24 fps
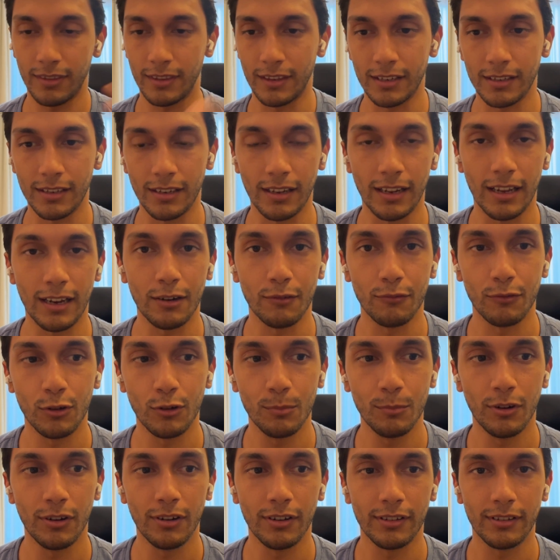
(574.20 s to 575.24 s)
disallow
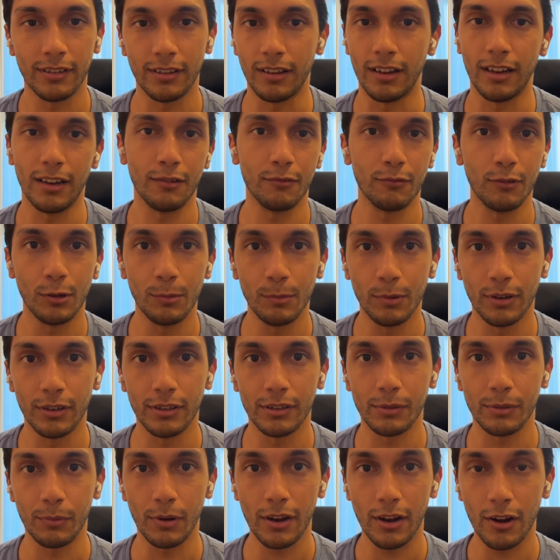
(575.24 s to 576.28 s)
robots, allow
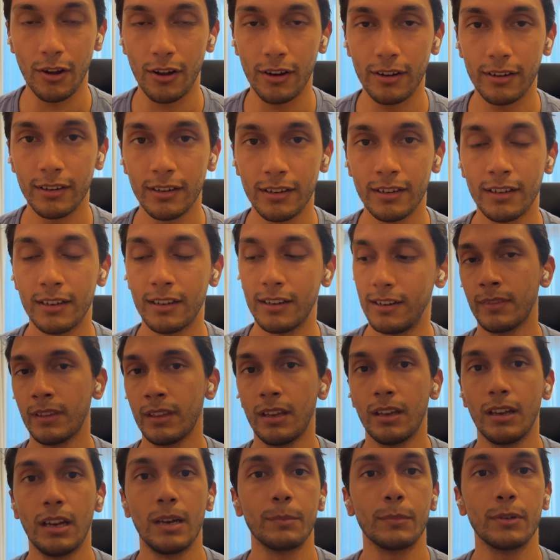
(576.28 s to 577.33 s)
robots, whatnot.
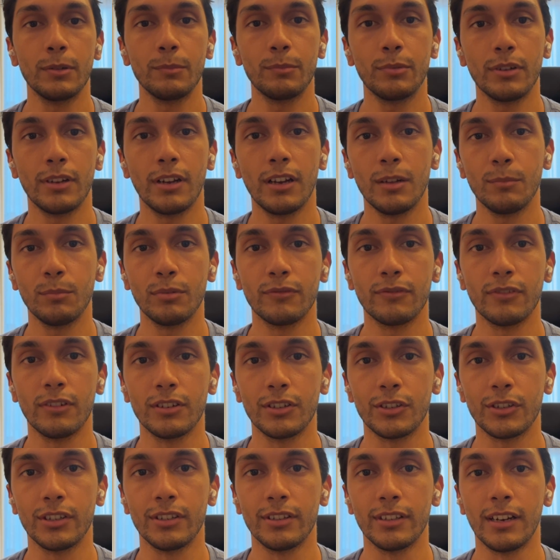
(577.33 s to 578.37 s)
I'm going to put a helper
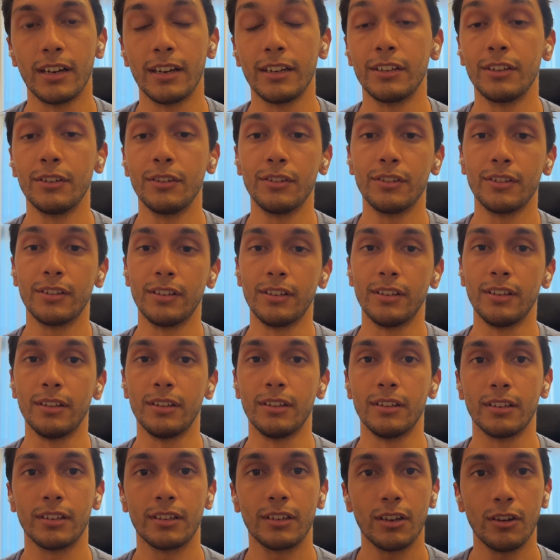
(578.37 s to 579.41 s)
function that I used in
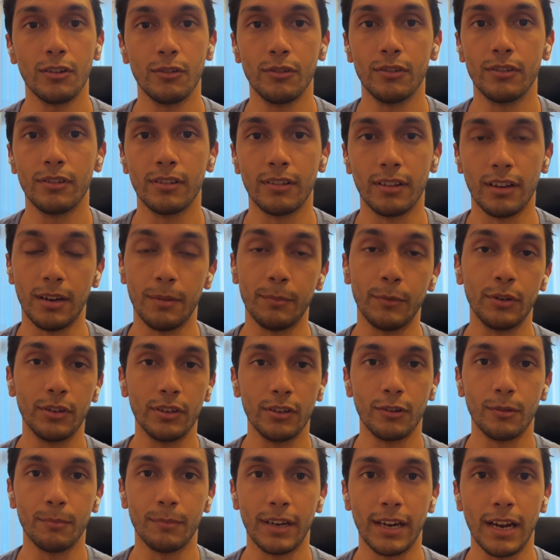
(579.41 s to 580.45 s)
the code that I'm
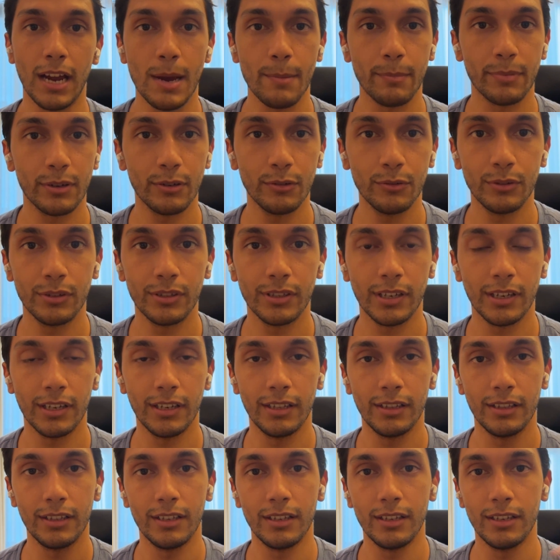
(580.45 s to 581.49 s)
using on my app Goose
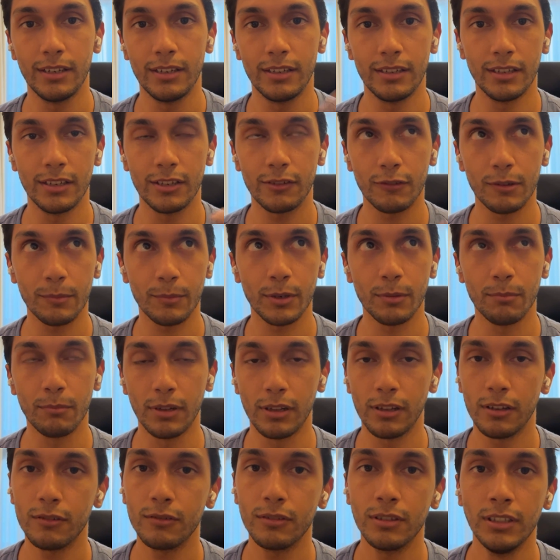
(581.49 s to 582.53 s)
in the description
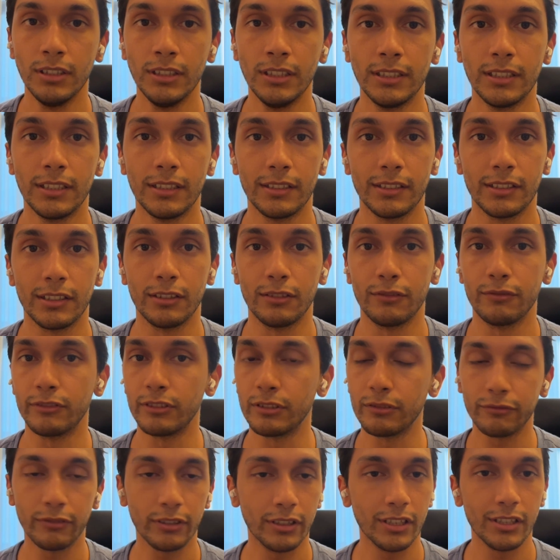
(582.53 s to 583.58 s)
below. So
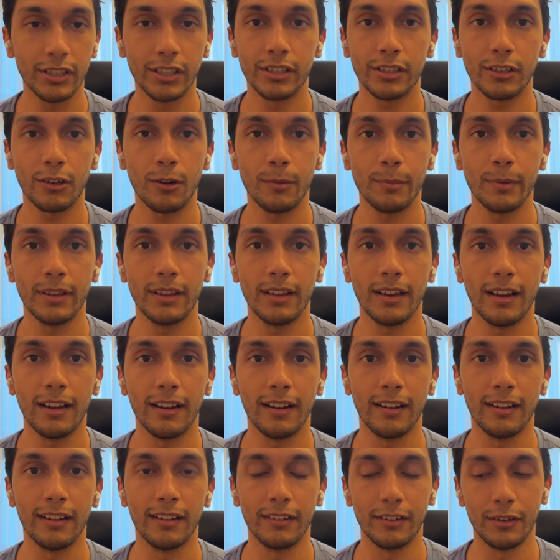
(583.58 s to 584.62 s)
feel free to just copy that
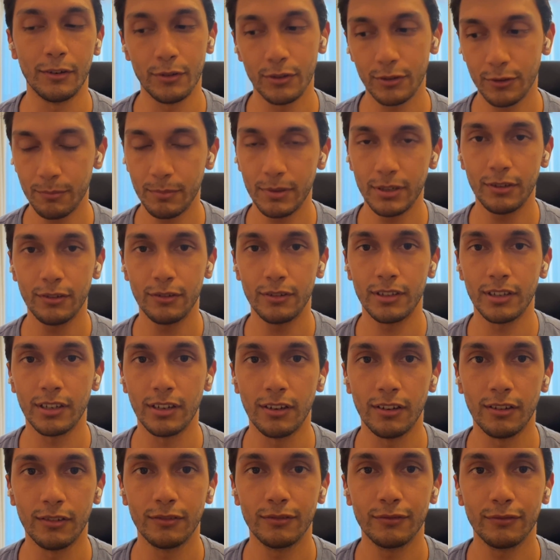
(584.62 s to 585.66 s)
and you should be good to
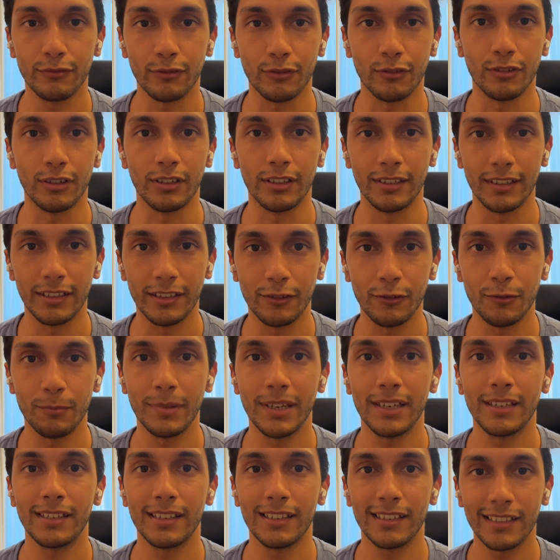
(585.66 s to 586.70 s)
go for at least your
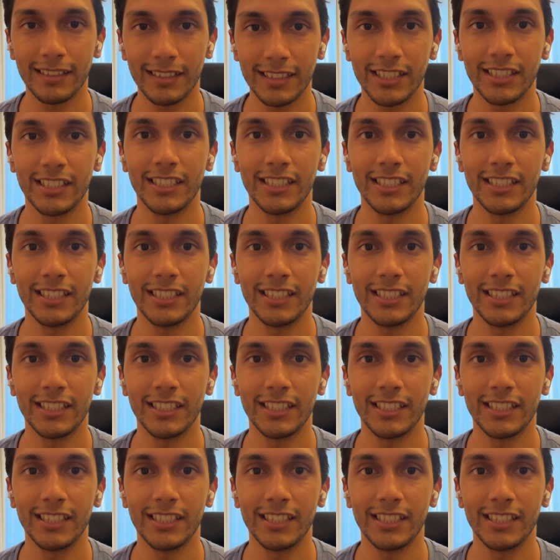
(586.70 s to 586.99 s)
basic